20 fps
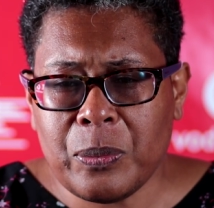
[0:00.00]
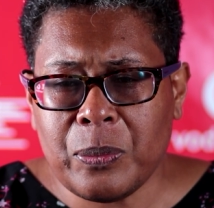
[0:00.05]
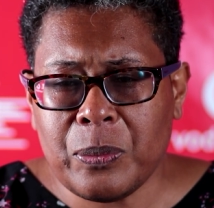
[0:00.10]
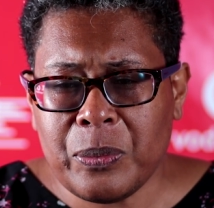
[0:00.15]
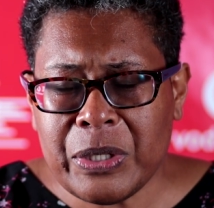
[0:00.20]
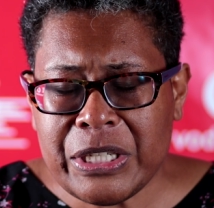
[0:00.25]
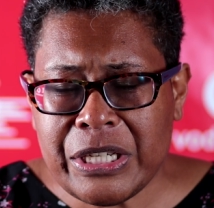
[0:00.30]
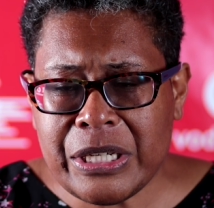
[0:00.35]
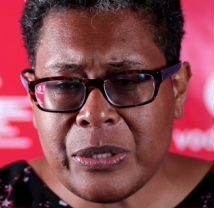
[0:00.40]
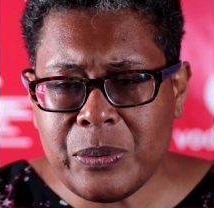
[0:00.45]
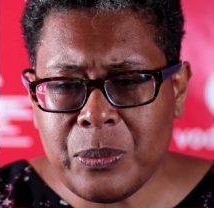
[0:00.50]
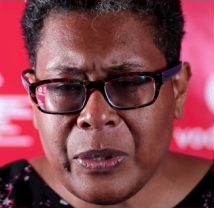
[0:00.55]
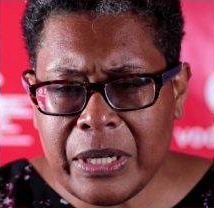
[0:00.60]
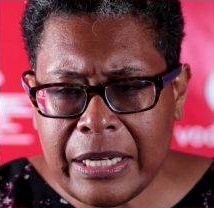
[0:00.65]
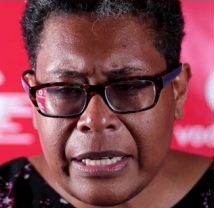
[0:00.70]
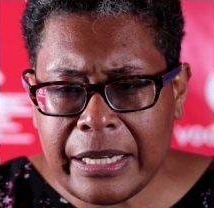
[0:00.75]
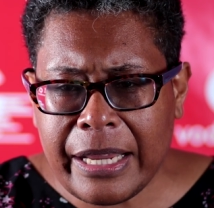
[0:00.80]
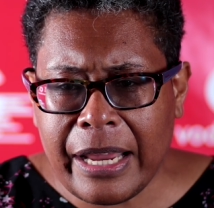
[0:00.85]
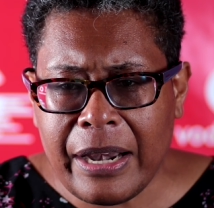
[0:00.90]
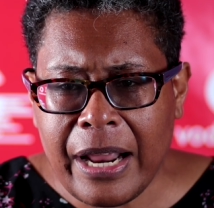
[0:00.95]
which
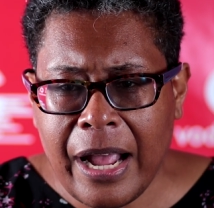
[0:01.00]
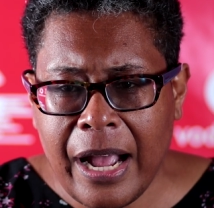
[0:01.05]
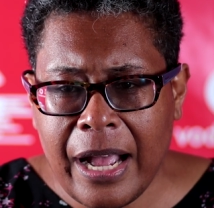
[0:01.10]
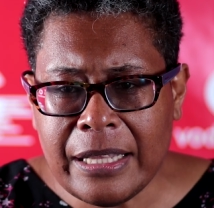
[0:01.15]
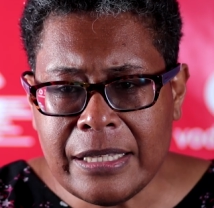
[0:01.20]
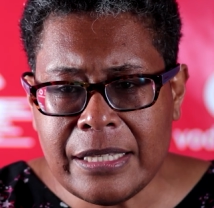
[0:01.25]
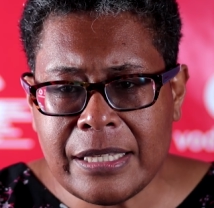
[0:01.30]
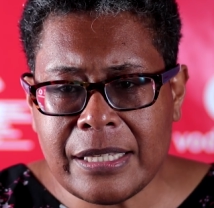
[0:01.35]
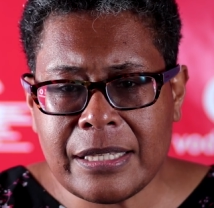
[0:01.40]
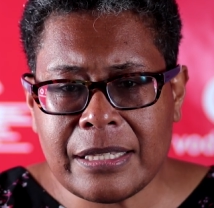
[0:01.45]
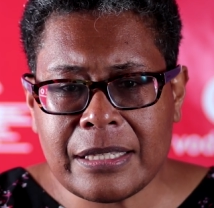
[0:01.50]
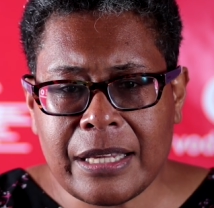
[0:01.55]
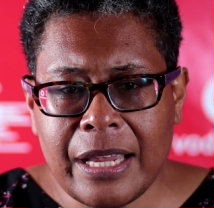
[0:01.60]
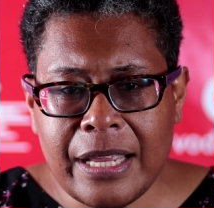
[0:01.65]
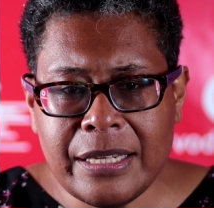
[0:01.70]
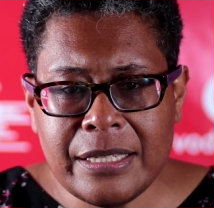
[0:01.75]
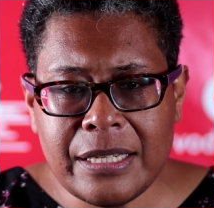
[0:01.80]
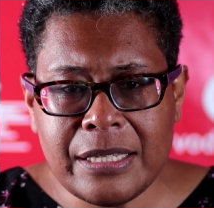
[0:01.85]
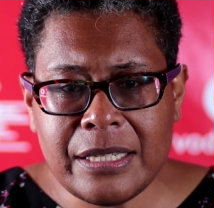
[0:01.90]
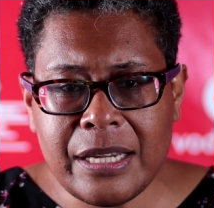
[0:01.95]
will enhance
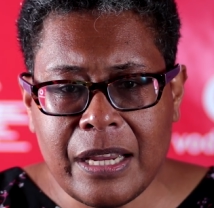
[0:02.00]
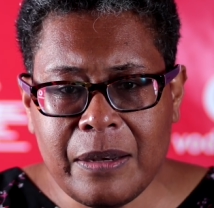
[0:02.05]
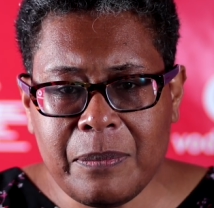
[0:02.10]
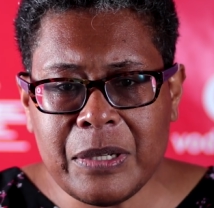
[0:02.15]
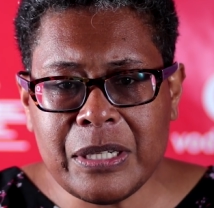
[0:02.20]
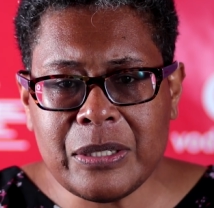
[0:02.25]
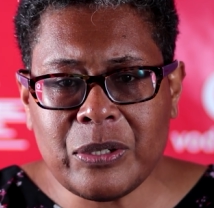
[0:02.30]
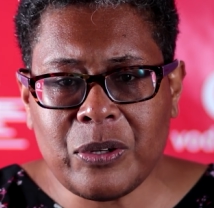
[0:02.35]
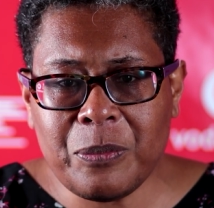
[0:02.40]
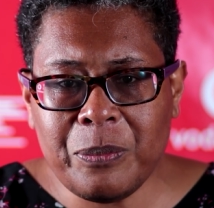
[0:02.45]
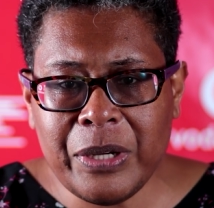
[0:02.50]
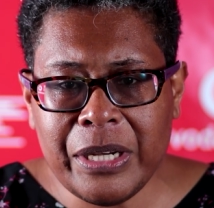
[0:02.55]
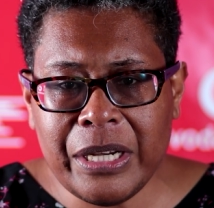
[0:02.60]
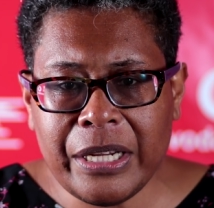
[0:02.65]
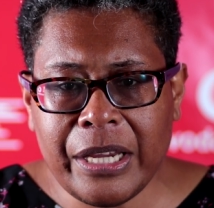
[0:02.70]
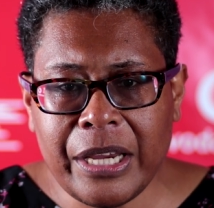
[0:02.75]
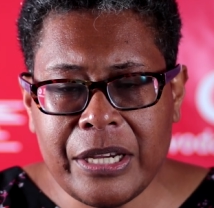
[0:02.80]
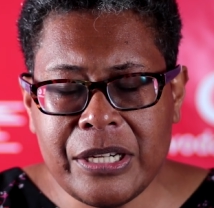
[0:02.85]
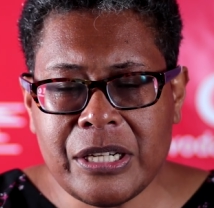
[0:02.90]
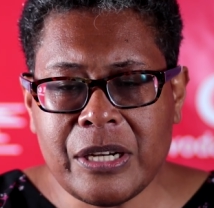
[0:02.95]
entertainment,
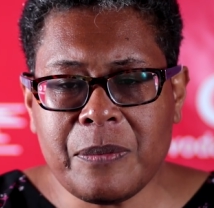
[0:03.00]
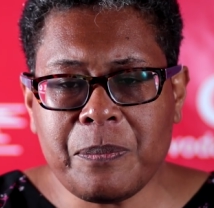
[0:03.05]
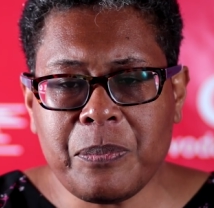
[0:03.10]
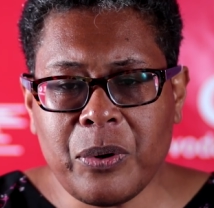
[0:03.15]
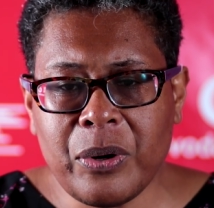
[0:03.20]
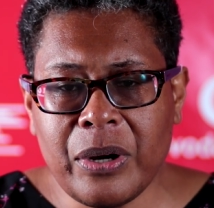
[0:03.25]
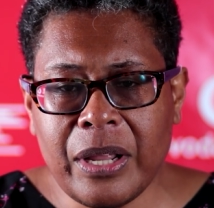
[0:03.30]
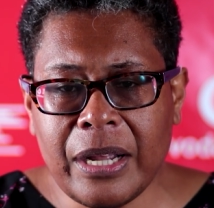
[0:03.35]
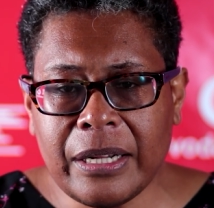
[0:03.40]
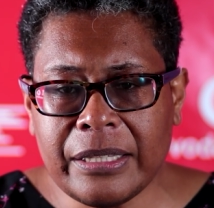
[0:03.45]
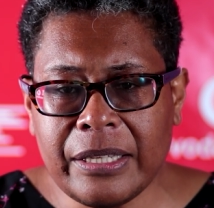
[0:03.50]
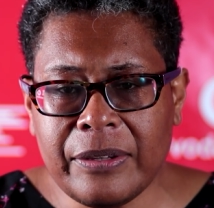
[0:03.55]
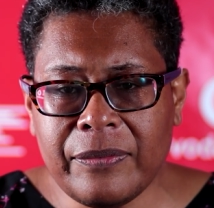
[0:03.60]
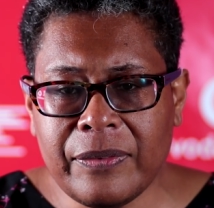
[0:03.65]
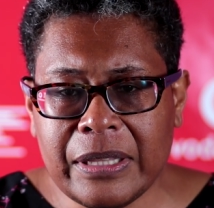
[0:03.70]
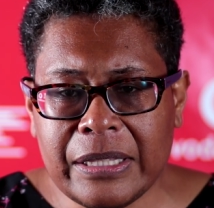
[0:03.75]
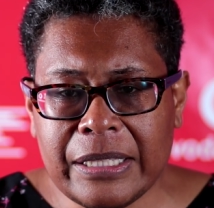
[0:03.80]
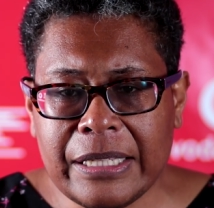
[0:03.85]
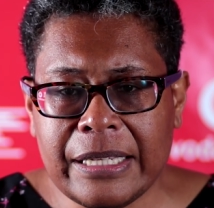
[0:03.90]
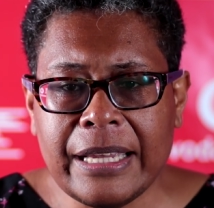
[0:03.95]
communication,
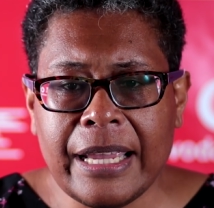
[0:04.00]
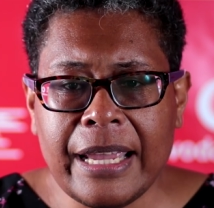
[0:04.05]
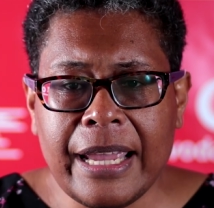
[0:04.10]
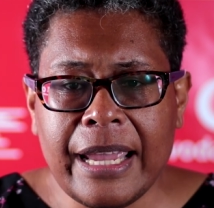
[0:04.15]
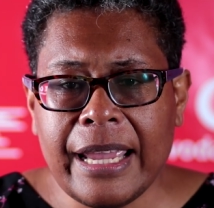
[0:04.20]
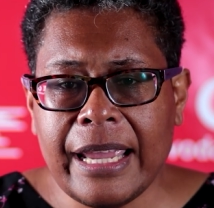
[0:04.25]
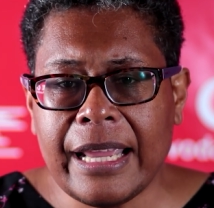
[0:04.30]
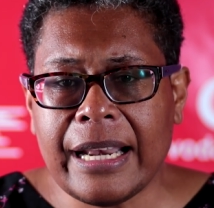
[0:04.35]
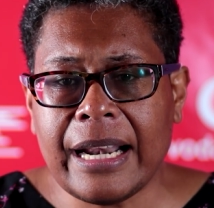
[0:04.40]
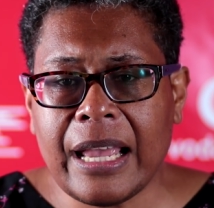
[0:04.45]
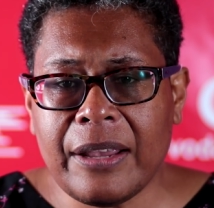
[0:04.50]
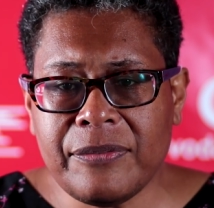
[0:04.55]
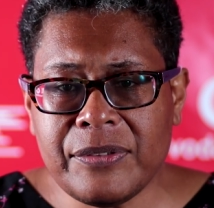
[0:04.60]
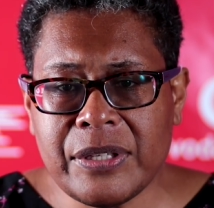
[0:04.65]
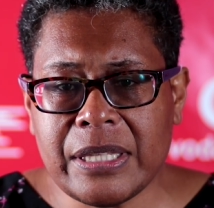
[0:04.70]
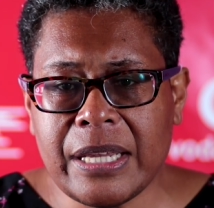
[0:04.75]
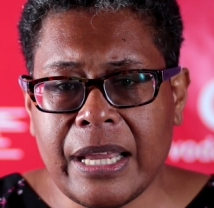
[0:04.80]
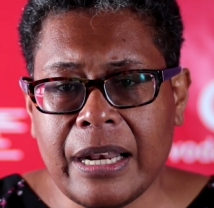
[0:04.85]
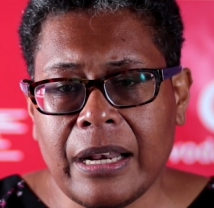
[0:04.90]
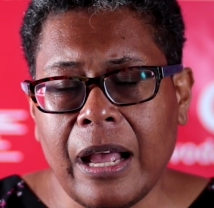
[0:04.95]
productivity, and
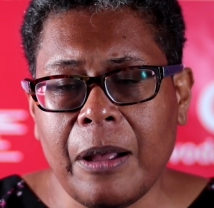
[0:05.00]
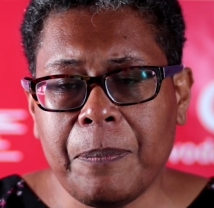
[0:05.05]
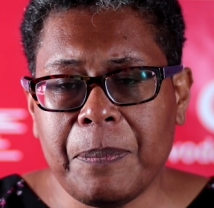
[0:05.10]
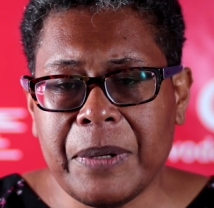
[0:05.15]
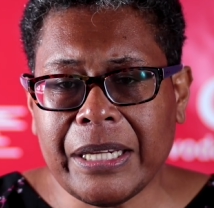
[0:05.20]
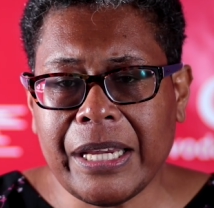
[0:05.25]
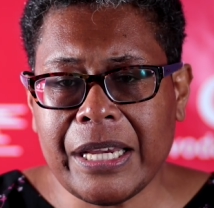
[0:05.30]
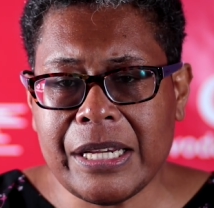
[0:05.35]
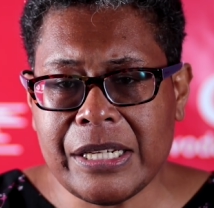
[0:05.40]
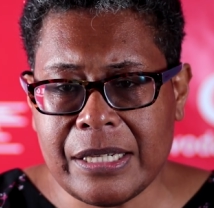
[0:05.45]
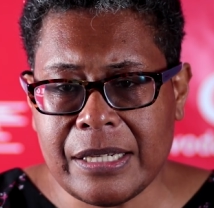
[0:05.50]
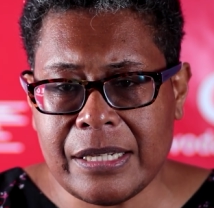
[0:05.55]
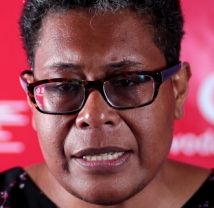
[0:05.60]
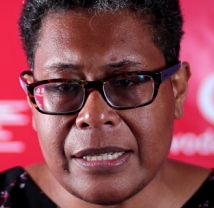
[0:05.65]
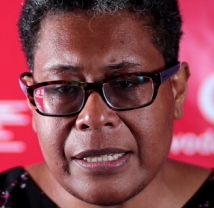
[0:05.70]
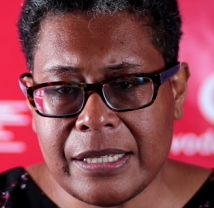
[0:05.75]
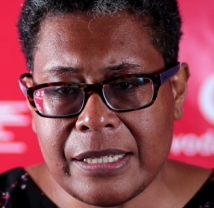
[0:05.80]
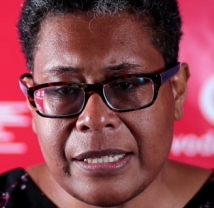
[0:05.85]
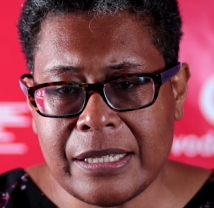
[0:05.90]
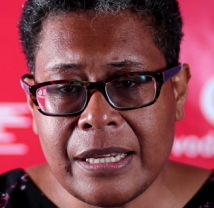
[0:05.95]
lifestyle
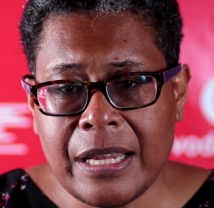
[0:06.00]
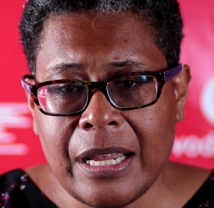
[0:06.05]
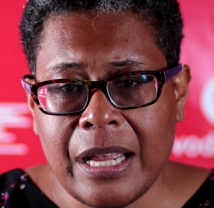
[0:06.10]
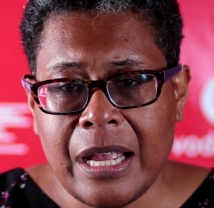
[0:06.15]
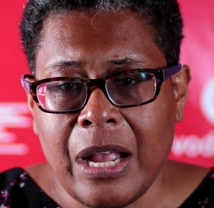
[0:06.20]
applications.